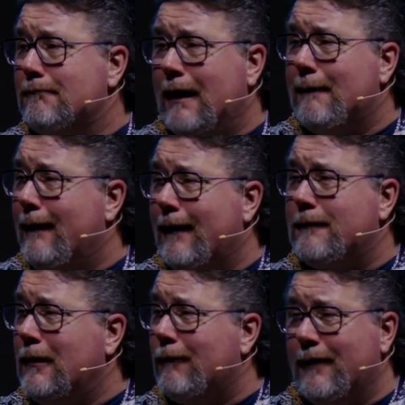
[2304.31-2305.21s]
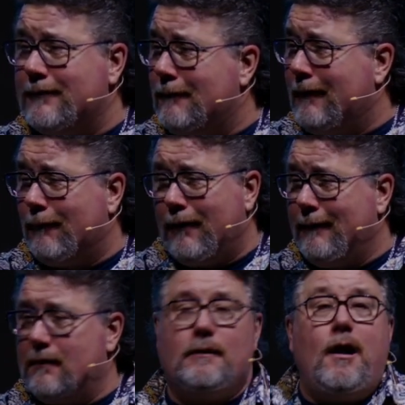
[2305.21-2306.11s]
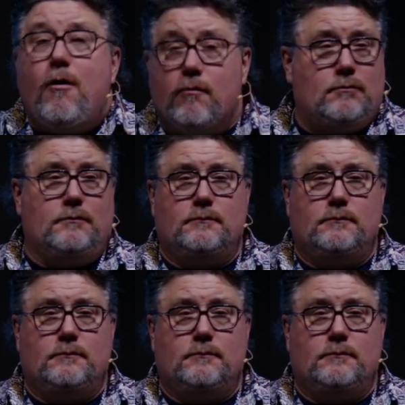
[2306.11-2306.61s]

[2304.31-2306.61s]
some money by next week. We have some money. We're going to be. No.